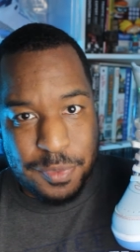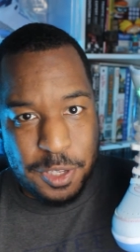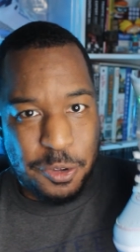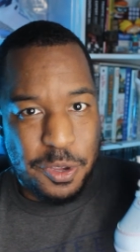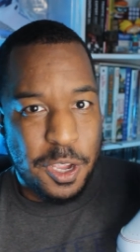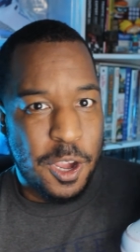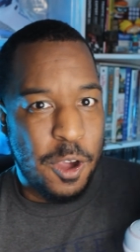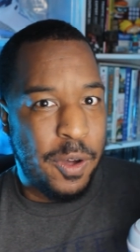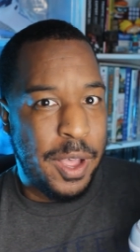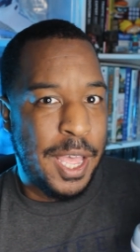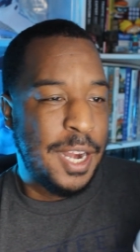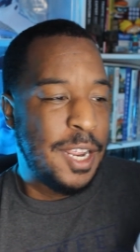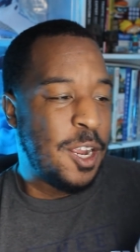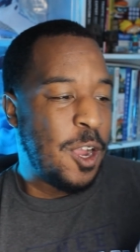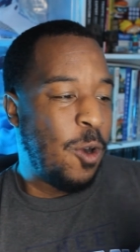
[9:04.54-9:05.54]
you can go
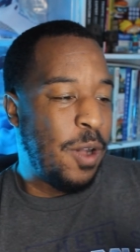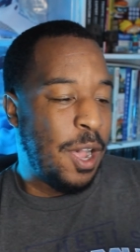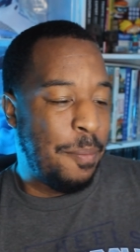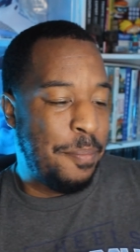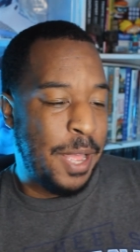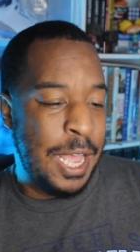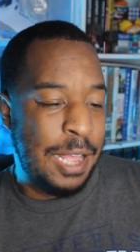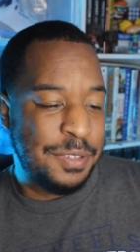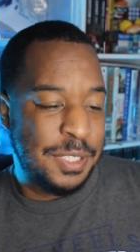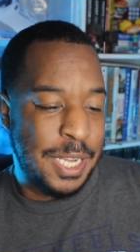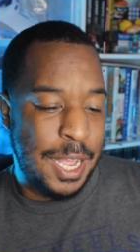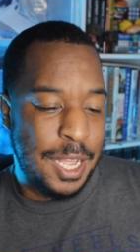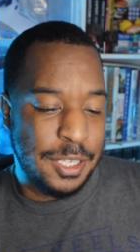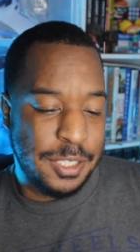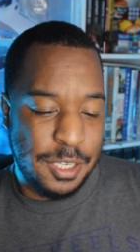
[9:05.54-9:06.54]
ahead and go up a half
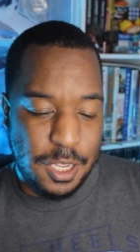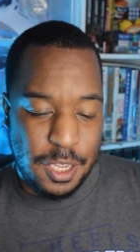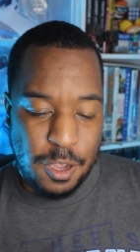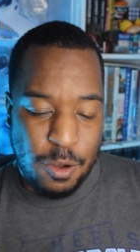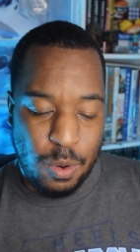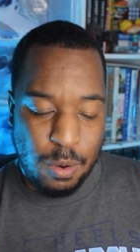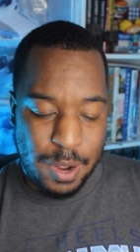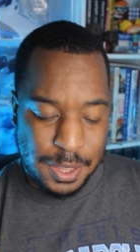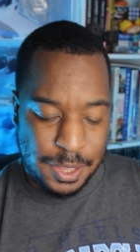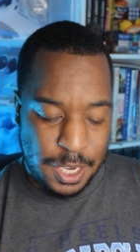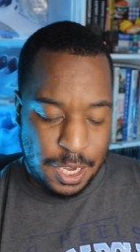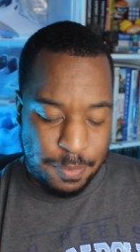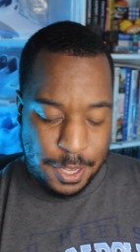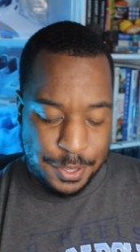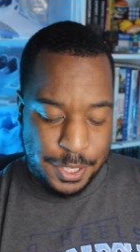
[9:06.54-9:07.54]
size. What do I
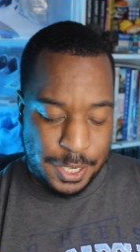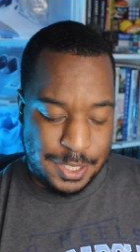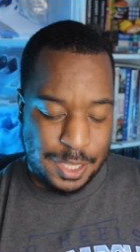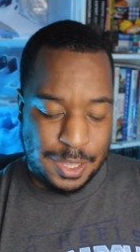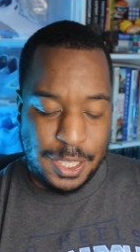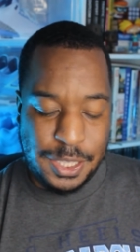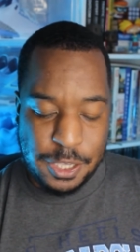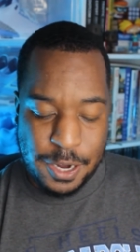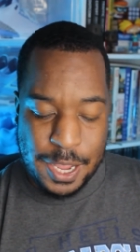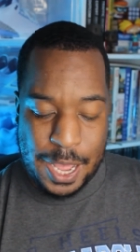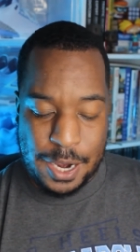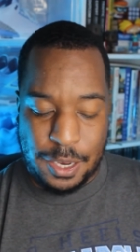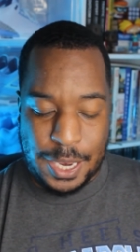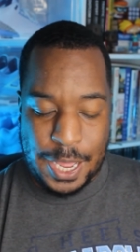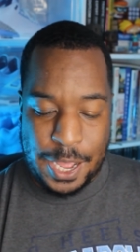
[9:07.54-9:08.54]
think about these? I think they're
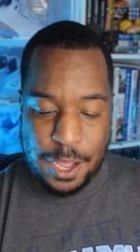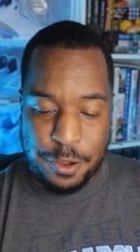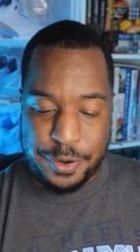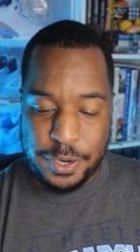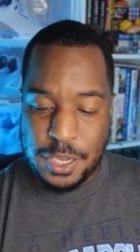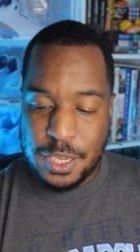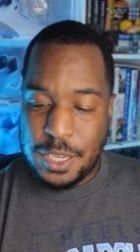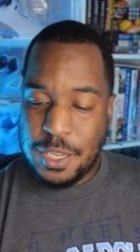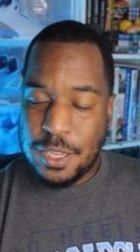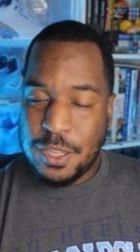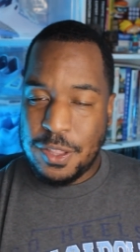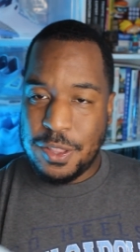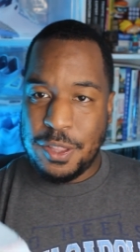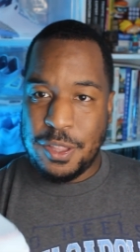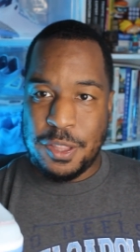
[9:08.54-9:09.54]
kind of loud.
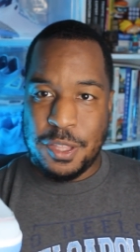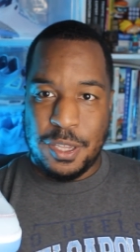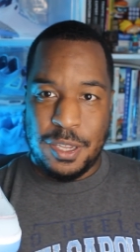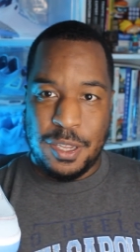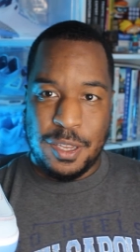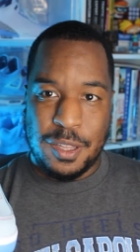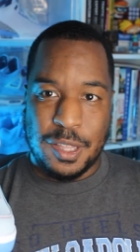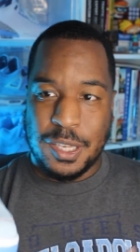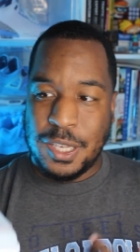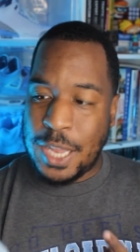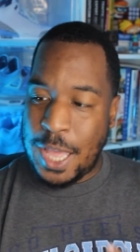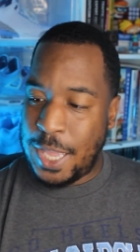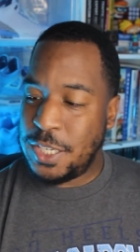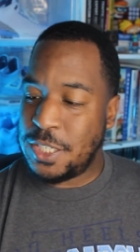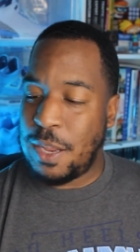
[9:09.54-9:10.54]
The, the
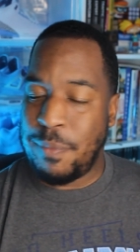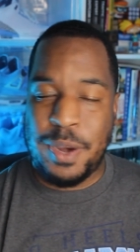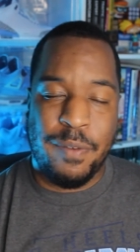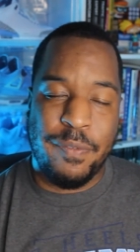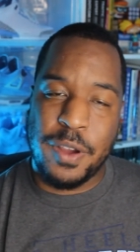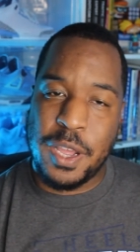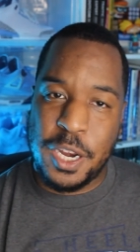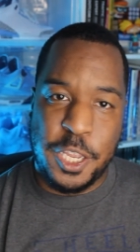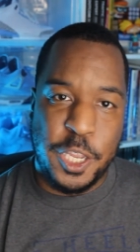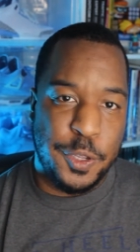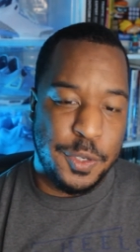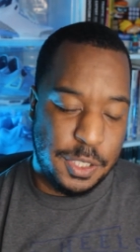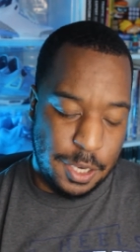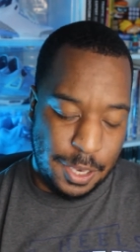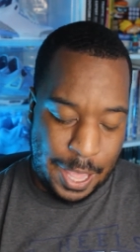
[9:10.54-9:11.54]
lights, I'm never going to
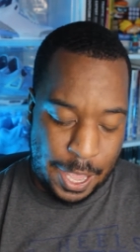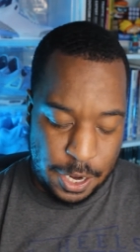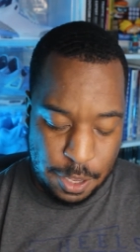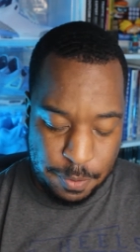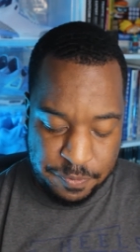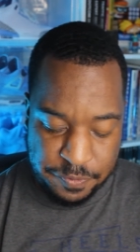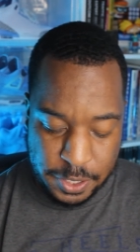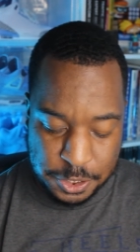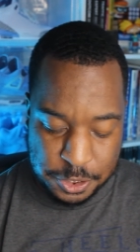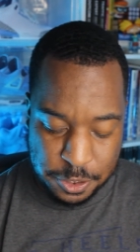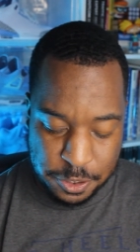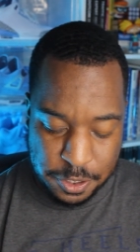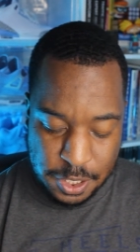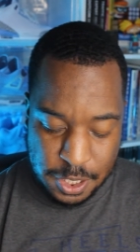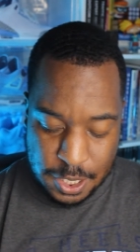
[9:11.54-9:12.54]
use the light up
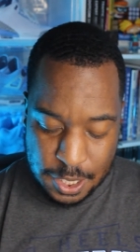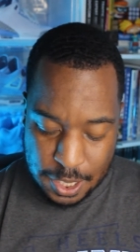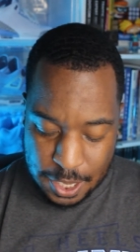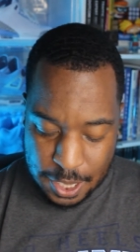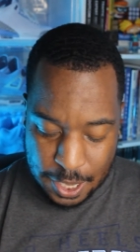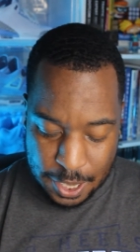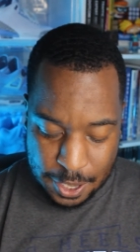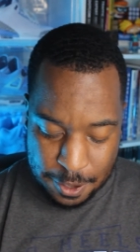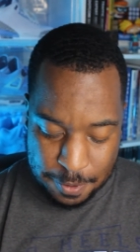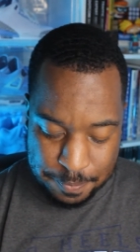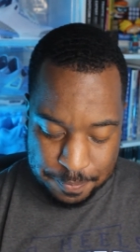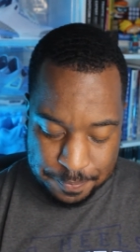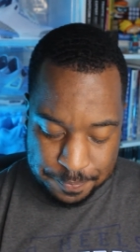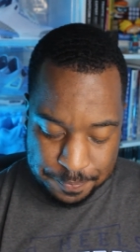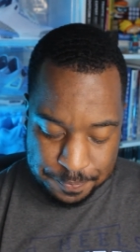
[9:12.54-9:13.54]
feature. Um,